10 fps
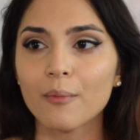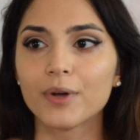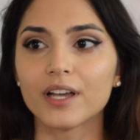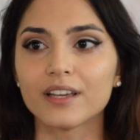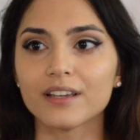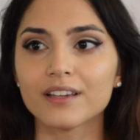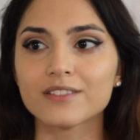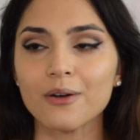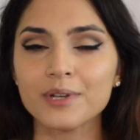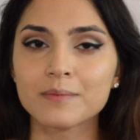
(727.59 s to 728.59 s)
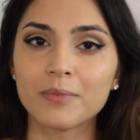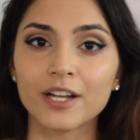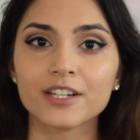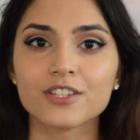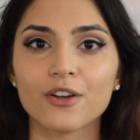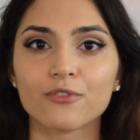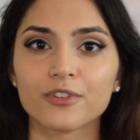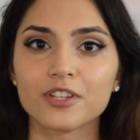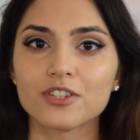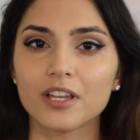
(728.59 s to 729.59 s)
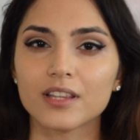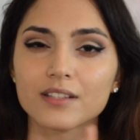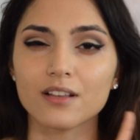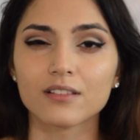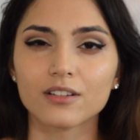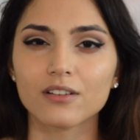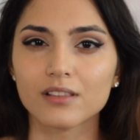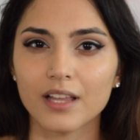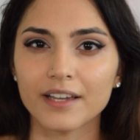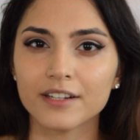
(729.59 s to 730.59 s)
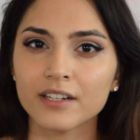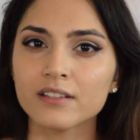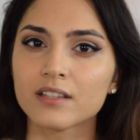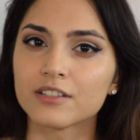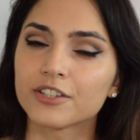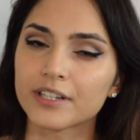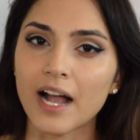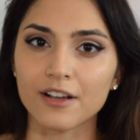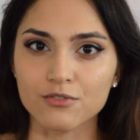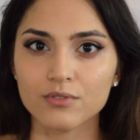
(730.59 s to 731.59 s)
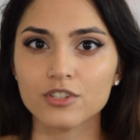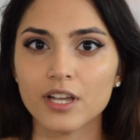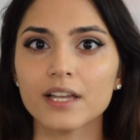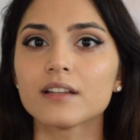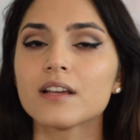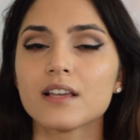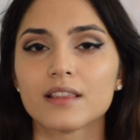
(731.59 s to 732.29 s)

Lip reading: but it's always better to go for the shade that's a little lighter than your actual shade